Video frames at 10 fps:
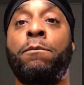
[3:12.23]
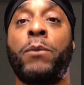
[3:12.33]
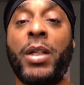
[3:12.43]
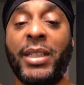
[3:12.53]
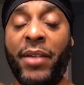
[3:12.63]

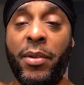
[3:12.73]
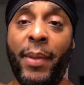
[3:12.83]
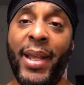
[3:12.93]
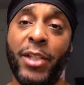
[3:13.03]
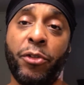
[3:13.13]
Because every
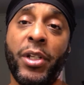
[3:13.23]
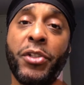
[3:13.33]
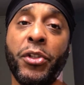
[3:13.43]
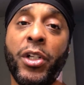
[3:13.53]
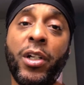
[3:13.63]
man that treated
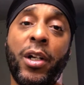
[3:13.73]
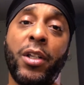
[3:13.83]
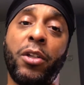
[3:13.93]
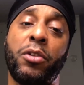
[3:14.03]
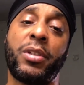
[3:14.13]
you good,
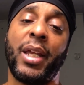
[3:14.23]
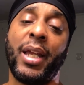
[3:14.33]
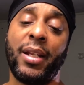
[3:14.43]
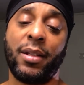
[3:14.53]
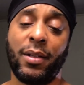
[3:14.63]
you
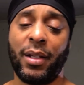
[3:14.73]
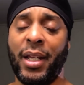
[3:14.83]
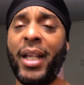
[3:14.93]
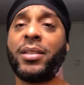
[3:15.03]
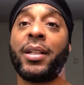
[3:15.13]
said,
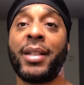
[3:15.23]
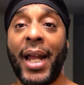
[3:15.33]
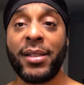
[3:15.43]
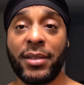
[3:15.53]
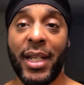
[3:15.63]
he's a
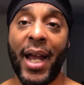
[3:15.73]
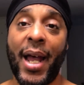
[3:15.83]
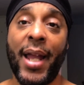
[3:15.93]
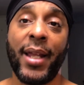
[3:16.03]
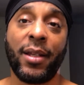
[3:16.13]
nice
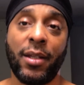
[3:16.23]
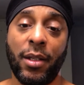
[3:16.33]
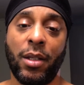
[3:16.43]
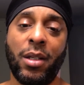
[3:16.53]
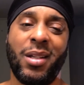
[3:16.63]
guy,
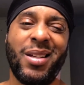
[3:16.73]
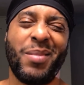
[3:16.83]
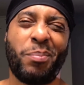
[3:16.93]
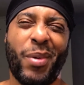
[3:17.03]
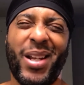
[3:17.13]

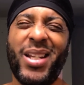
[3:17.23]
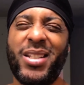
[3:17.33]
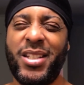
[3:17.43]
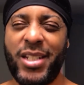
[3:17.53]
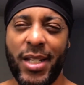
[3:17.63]
but
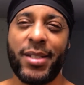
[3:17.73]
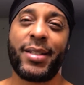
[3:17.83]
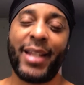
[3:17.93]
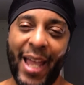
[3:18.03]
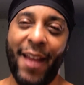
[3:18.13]
he's
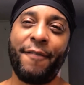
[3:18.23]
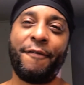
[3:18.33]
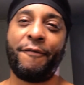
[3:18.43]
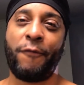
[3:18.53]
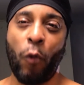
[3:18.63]
just not
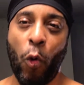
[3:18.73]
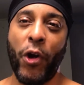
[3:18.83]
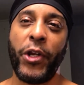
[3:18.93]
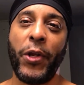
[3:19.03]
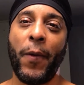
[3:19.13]
for
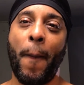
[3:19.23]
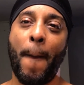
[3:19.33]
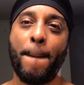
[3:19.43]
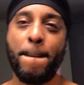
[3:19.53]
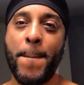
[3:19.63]
you.
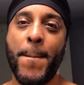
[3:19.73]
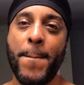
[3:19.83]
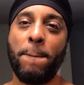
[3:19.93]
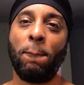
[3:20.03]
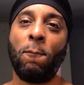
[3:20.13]

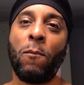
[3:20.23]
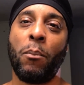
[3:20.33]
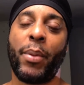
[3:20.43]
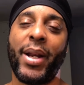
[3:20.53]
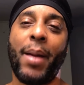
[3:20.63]

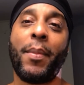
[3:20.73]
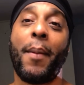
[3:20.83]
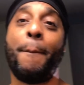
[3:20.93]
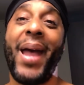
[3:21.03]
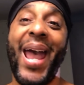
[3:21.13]
But I'm a
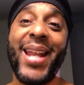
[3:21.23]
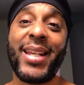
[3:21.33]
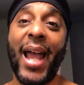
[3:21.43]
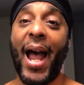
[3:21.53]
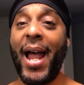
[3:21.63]
bad
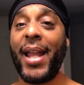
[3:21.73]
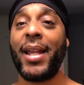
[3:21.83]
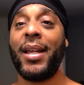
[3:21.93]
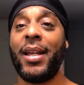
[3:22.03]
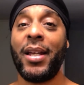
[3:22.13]
guy.
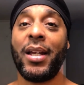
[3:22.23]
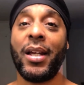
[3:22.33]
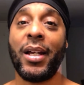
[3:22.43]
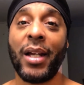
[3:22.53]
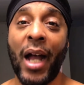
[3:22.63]

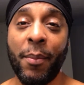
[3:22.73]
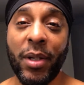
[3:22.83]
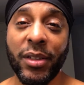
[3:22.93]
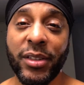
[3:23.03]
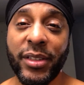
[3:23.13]
I'm
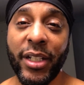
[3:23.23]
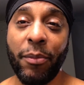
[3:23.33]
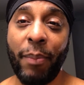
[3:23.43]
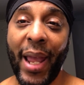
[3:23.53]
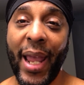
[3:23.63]

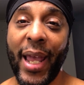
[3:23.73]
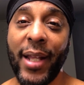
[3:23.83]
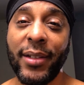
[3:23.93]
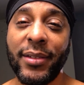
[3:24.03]
considered bad.